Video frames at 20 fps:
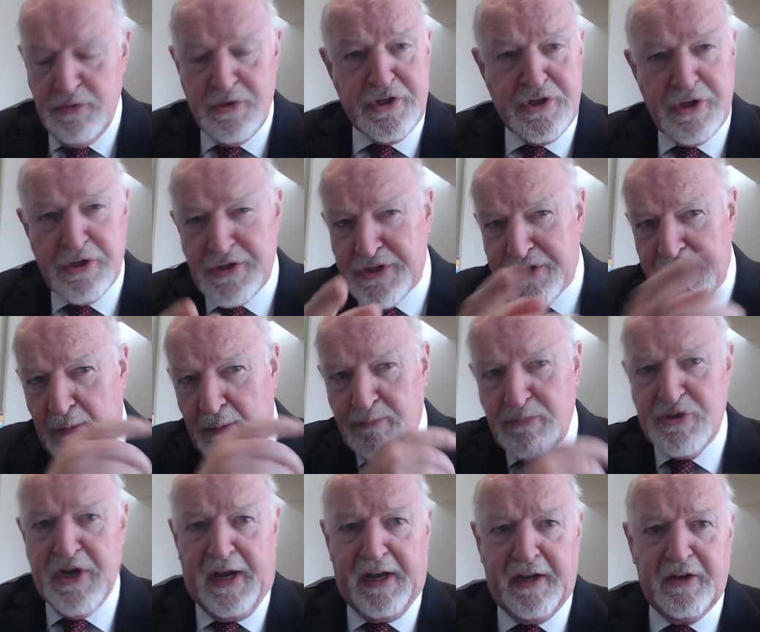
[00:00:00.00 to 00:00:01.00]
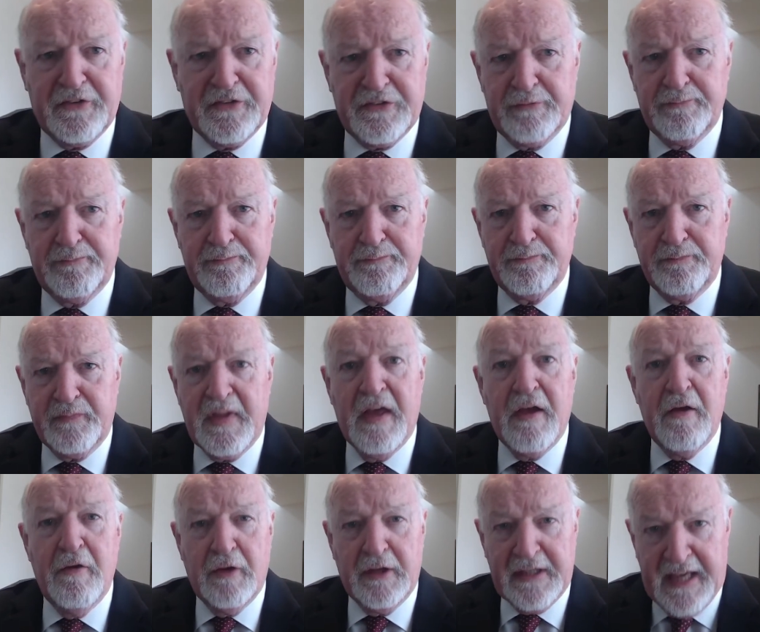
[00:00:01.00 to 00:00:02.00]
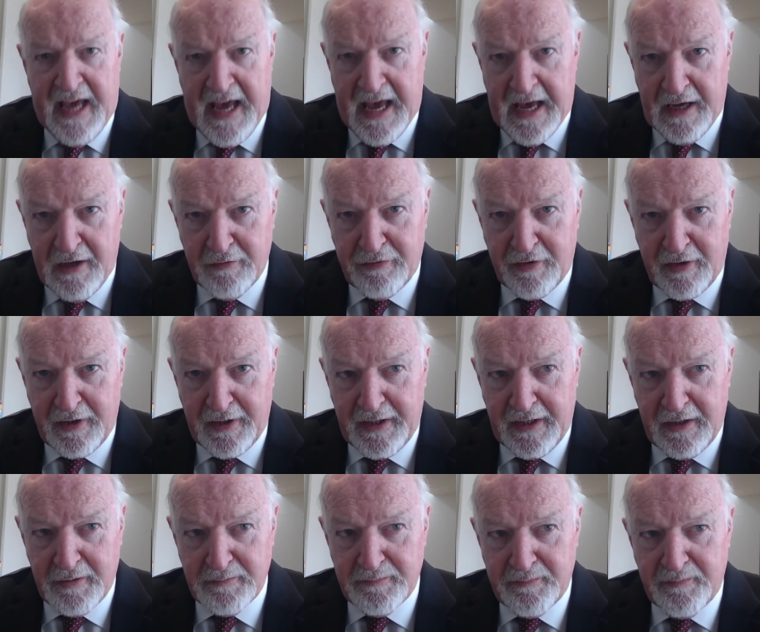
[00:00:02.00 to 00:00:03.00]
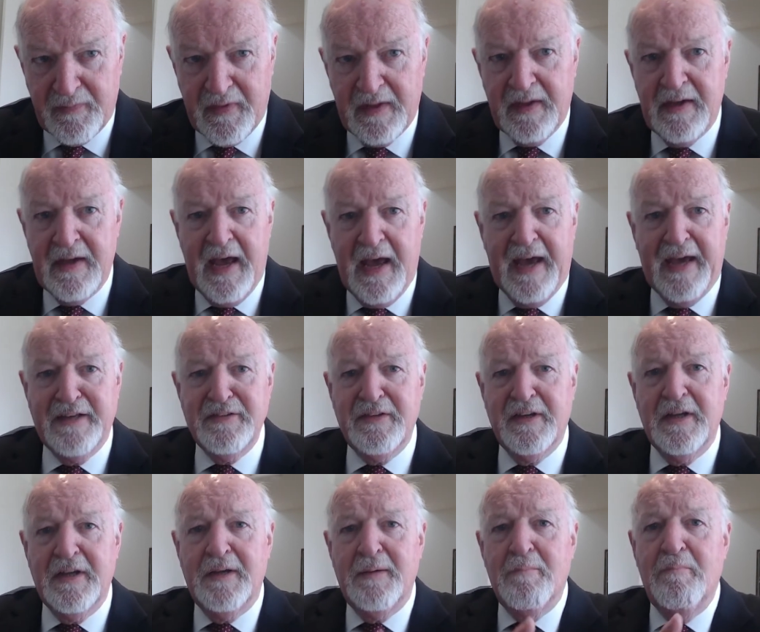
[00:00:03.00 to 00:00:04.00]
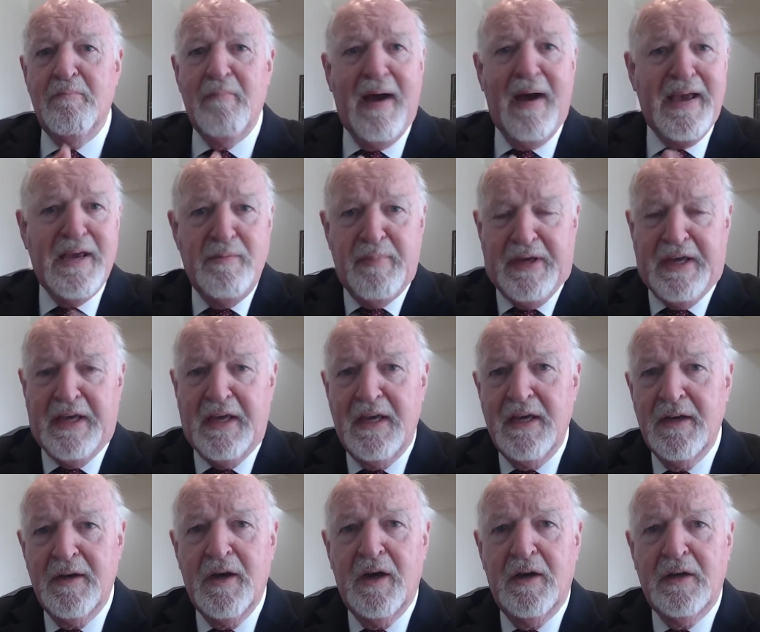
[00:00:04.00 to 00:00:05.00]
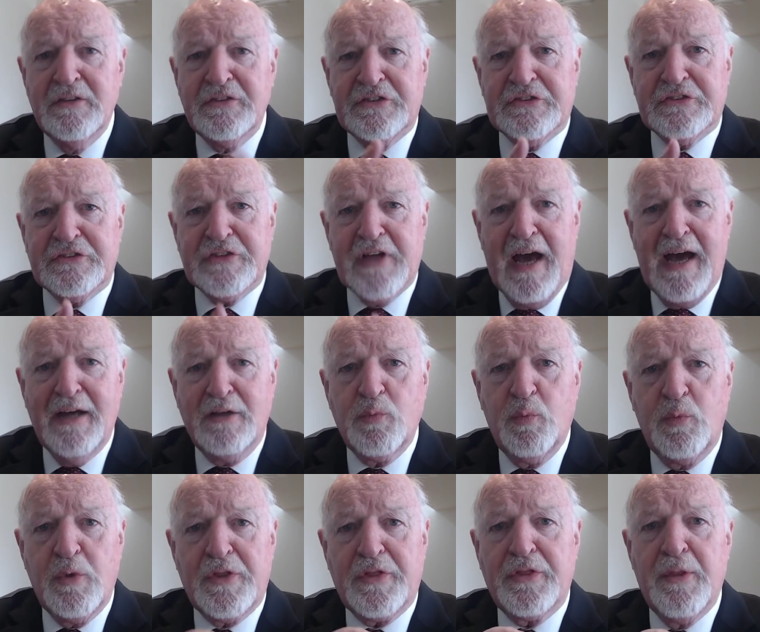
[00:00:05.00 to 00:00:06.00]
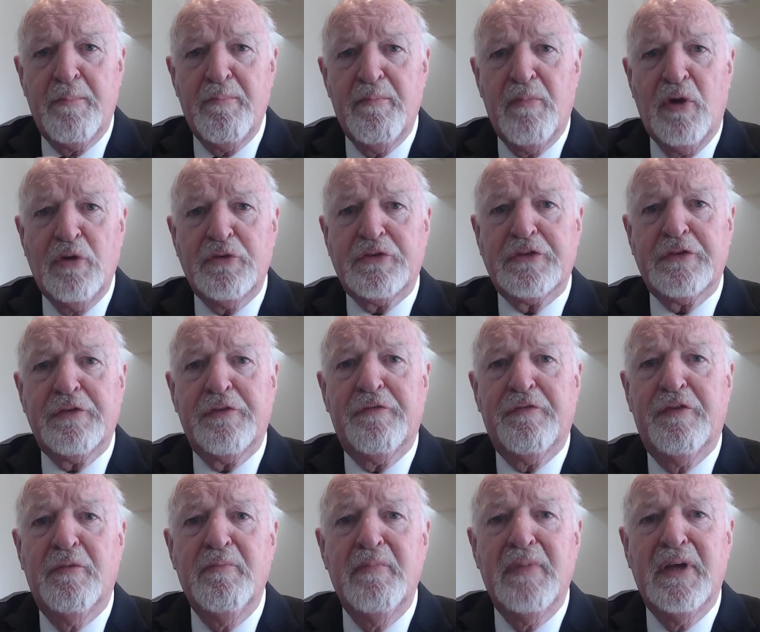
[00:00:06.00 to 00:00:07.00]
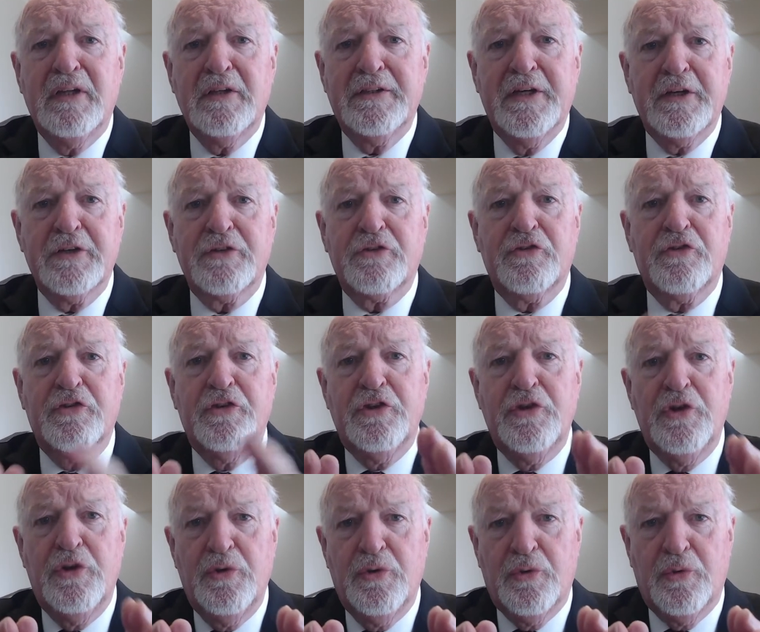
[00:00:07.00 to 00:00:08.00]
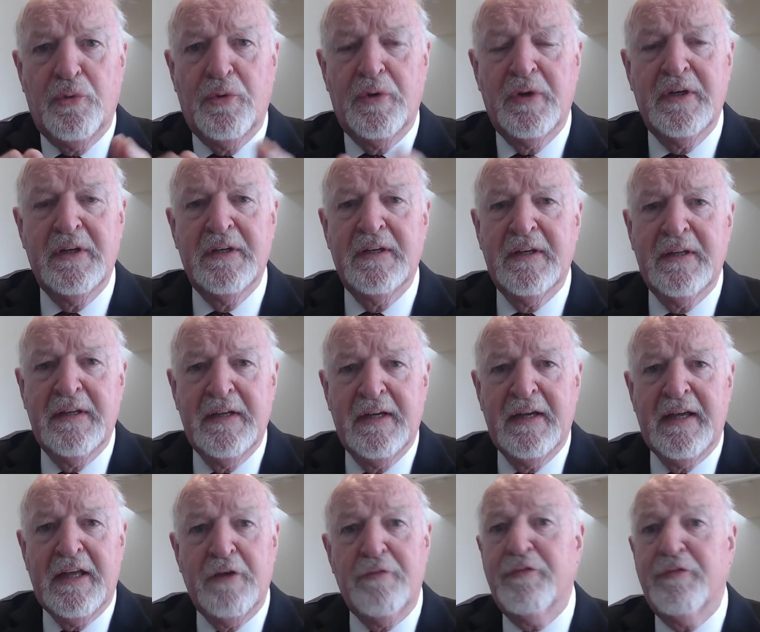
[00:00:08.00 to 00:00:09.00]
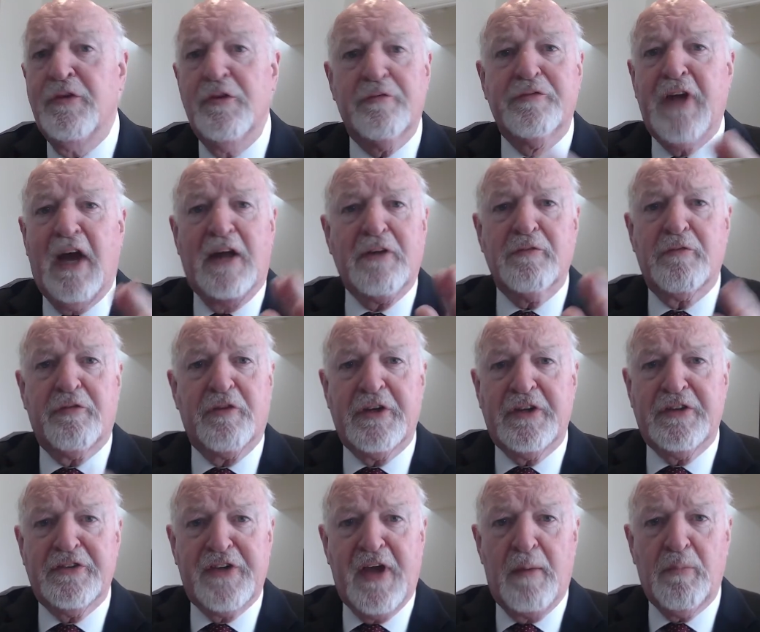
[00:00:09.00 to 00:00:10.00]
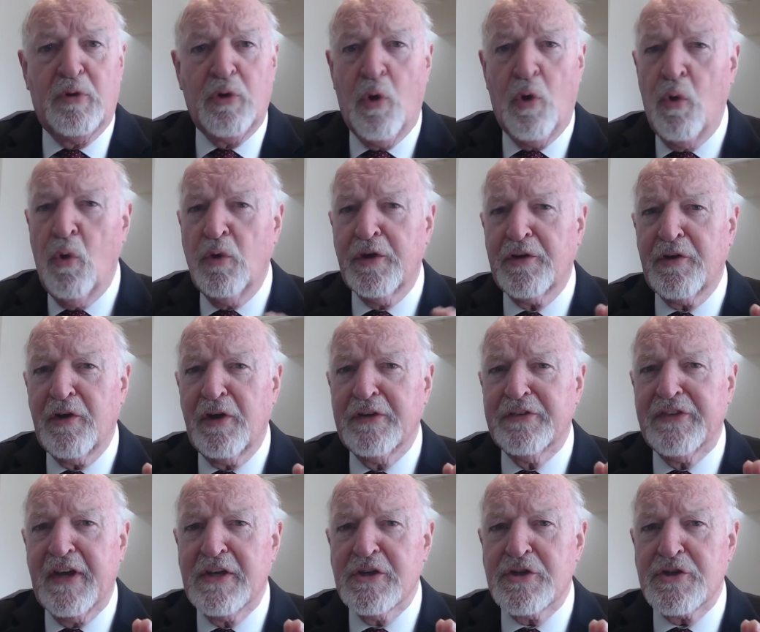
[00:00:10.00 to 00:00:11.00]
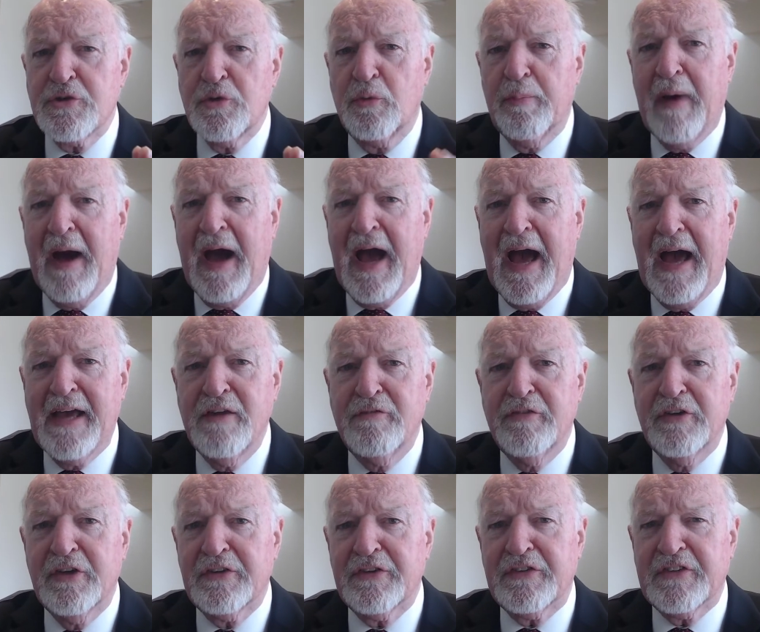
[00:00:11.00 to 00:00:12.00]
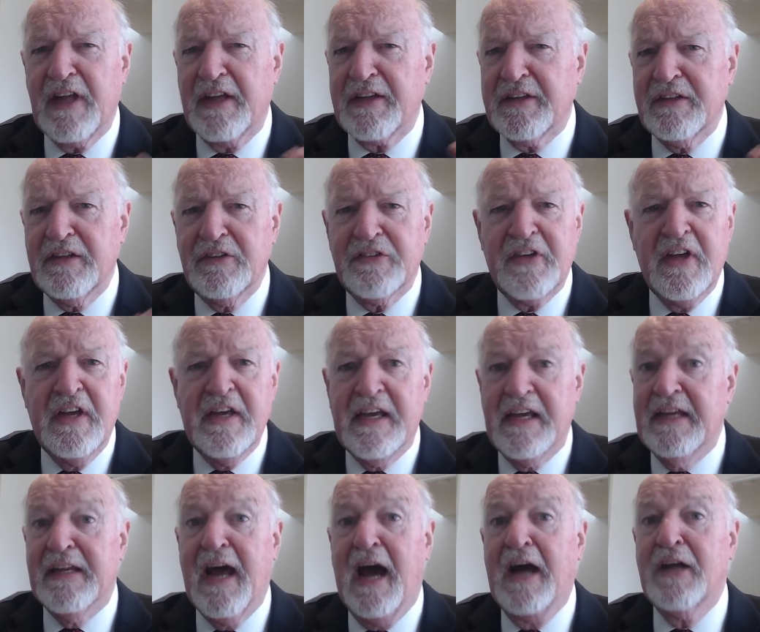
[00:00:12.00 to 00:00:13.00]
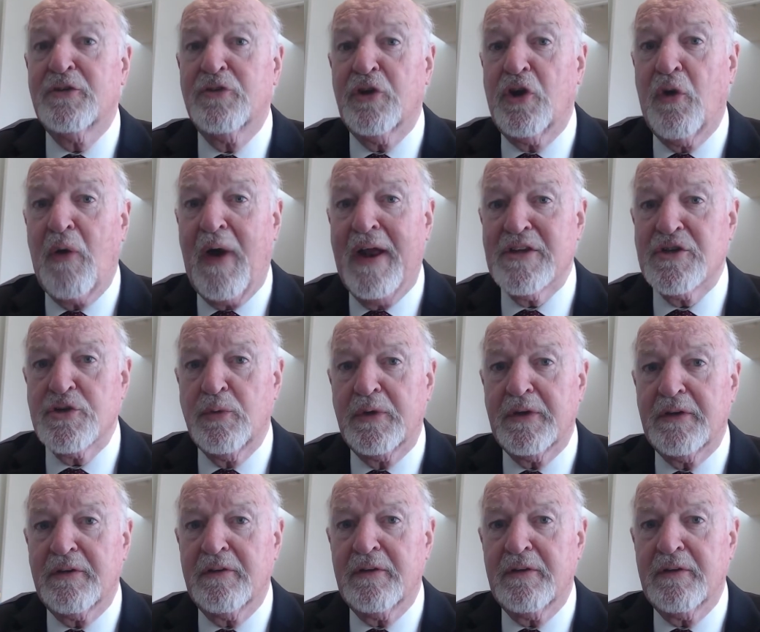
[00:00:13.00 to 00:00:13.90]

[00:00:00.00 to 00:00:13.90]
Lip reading: your subjects carefully and maybe start with the most familiar to you. If you've done, for example, organizational behavior studies in undergraduate,